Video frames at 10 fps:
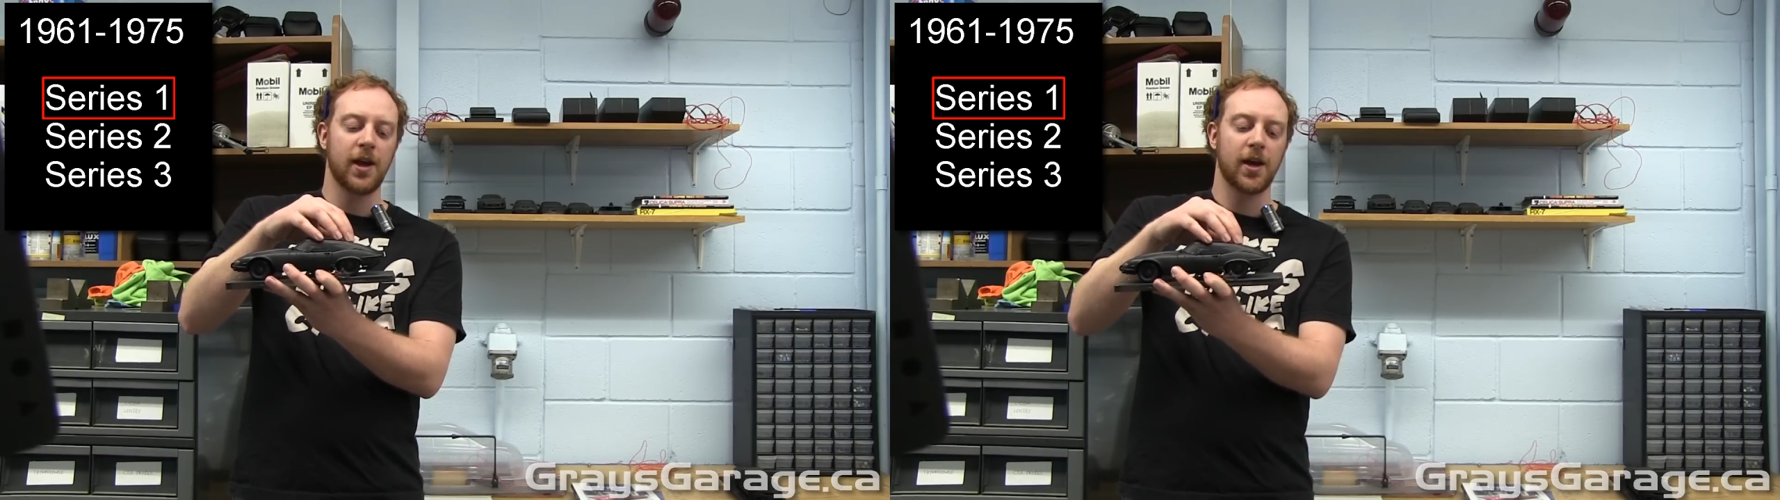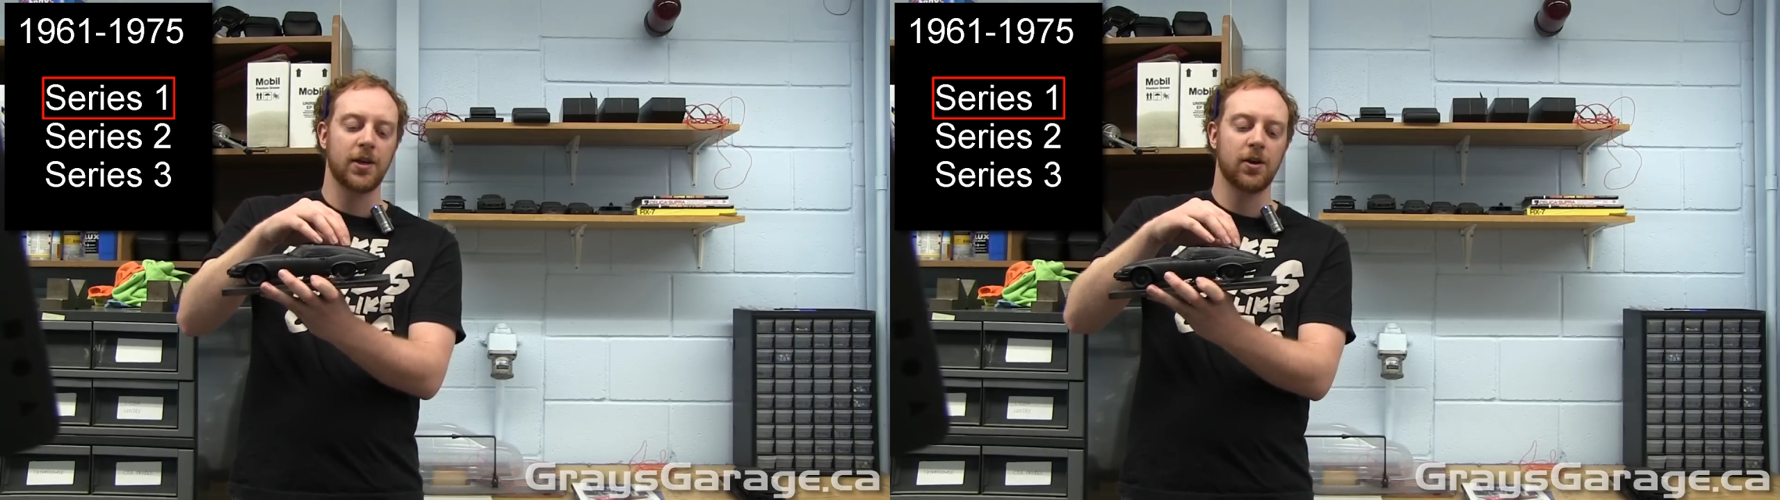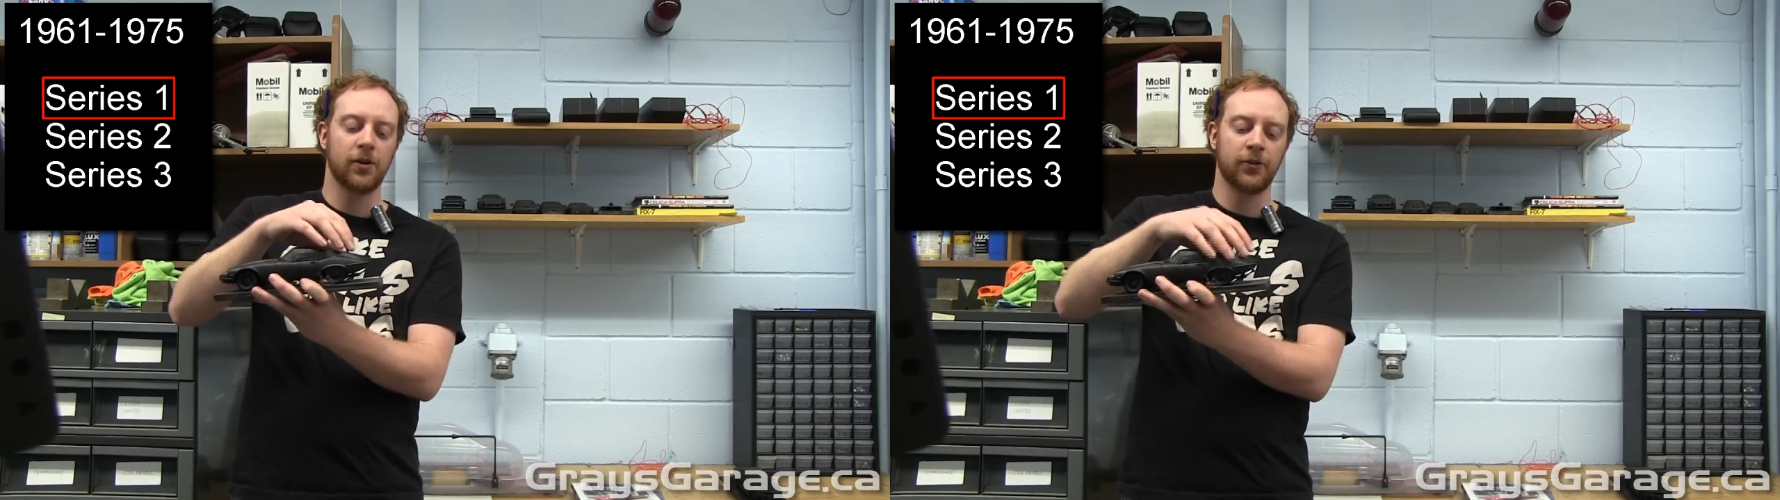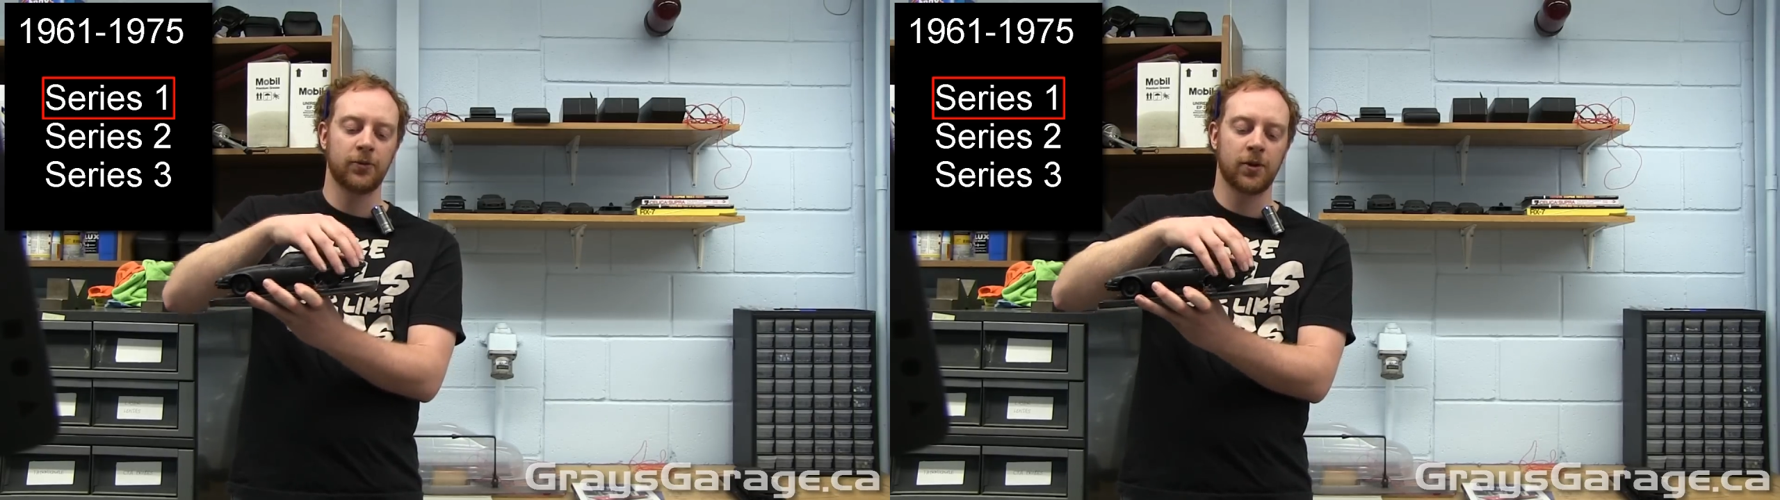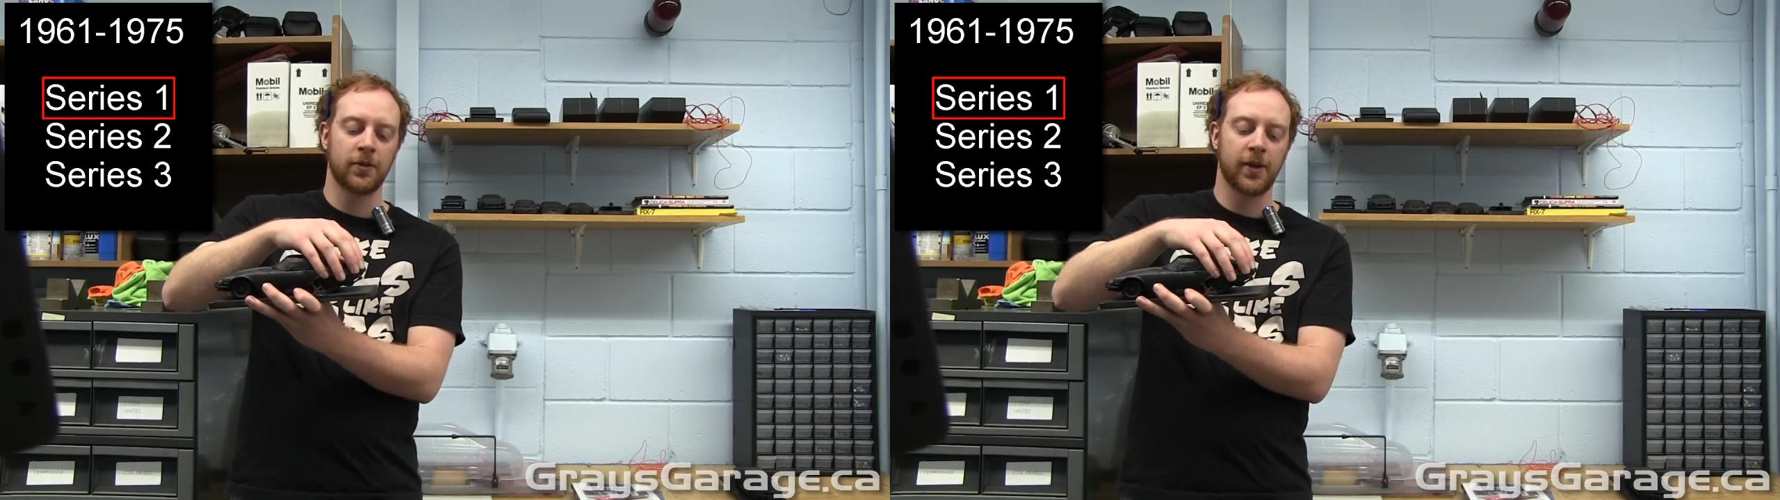And he
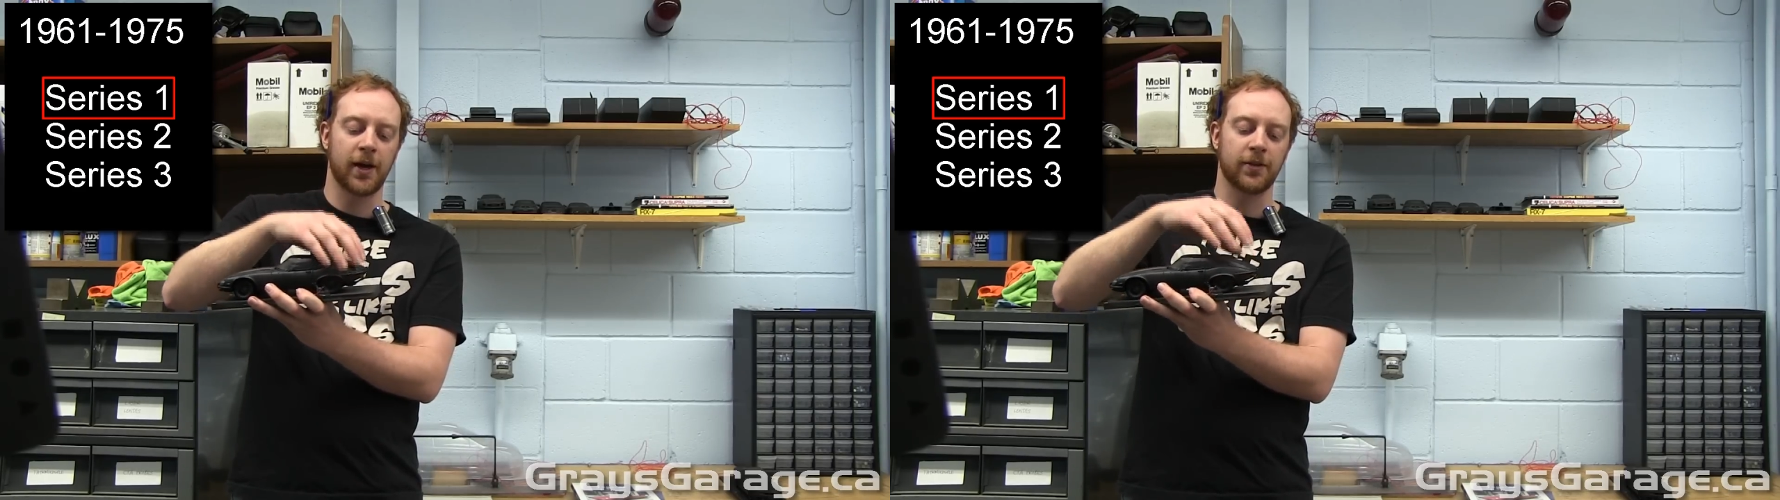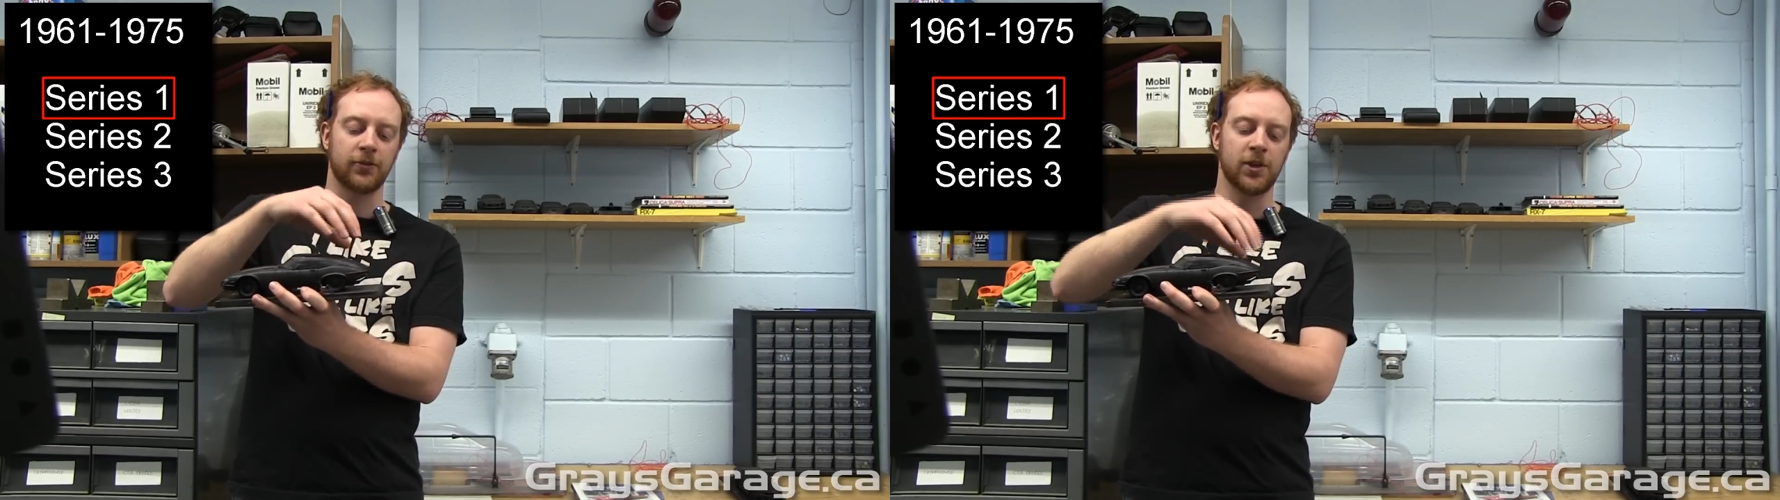also noted that the